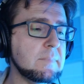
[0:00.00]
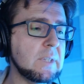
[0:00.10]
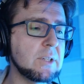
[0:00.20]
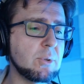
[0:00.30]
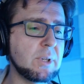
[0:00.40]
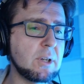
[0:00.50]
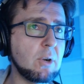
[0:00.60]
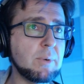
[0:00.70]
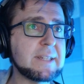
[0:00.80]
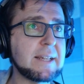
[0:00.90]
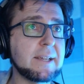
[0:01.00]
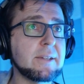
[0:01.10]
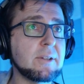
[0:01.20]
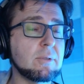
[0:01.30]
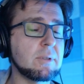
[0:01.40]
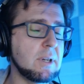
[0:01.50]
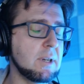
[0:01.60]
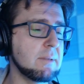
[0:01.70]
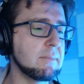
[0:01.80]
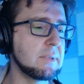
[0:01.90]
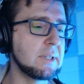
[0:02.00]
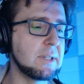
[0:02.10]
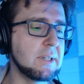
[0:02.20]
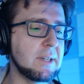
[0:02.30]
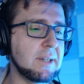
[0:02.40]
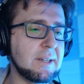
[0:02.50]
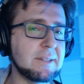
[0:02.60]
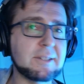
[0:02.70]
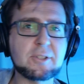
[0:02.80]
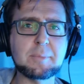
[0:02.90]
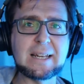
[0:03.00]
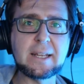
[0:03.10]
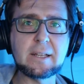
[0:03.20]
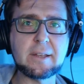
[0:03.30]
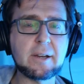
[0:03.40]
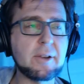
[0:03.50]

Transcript: So you can always, like, you know, there's going to be a link there.